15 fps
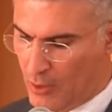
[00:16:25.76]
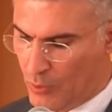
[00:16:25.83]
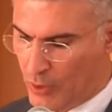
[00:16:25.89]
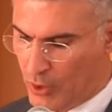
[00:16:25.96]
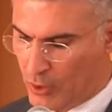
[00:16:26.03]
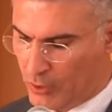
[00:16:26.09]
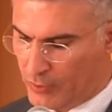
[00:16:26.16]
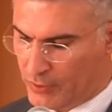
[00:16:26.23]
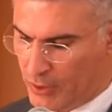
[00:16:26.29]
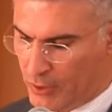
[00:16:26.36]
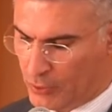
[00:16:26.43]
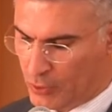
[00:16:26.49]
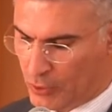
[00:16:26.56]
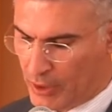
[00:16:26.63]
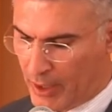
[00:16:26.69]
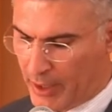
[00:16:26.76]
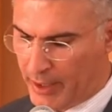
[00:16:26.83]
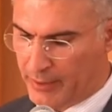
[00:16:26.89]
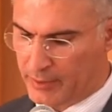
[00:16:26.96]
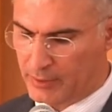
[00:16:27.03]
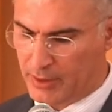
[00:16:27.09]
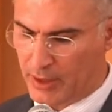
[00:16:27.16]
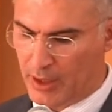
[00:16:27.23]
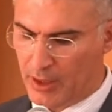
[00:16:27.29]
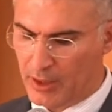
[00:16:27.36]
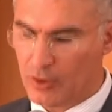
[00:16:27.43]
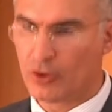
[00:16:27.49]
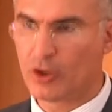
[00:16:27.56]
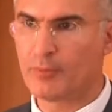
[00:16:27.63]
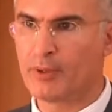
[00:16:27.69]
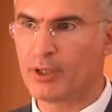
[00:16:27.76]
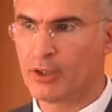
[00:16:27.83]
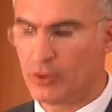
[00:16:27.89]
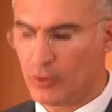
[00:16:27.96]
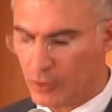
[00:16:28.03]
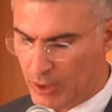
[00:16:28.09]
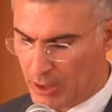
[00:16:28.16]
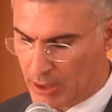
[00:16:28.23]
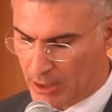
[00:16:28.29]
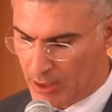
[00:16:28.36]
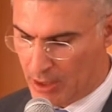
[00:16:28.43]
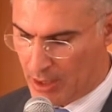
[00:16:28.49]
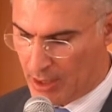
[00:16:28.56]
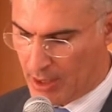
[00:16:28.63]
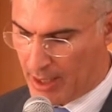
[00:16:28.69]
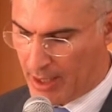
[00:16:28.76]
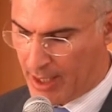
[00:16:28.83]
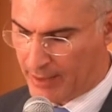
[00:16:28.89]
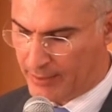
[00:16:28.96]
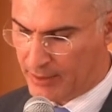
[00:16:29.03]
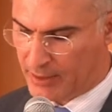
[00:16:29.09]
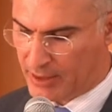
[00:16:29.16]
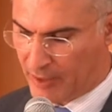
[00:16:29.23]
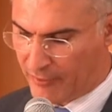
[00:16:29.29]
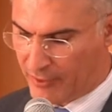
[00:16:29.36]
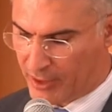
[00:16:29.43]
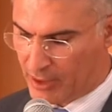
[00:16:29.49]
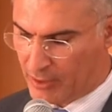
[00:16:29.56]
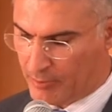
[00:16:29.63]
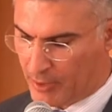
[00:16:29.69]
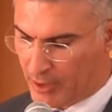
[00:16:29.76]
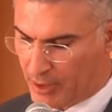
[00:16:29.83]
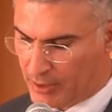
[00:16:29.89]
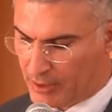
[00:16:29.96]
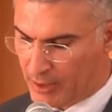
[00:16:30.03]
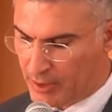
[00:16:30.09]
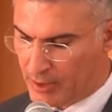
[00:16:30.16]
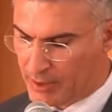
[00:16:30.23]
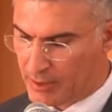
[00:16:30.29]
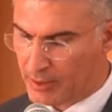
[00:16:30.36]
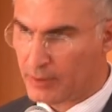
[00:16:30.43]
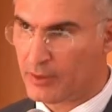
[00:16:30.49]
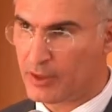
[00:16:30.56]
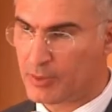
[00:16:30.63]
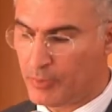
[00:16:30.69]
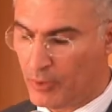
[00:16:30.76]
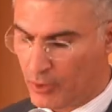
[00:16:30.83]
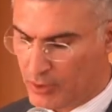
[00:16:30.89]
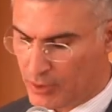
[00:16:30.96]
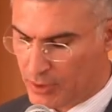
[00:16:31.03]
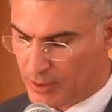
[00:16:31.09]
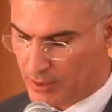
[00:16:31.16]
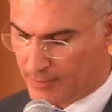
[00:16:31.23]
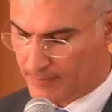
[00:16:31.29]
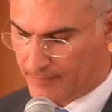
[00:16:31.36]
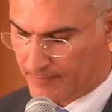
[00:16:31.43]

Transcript: will continue to guide the European Union and its African partners' response.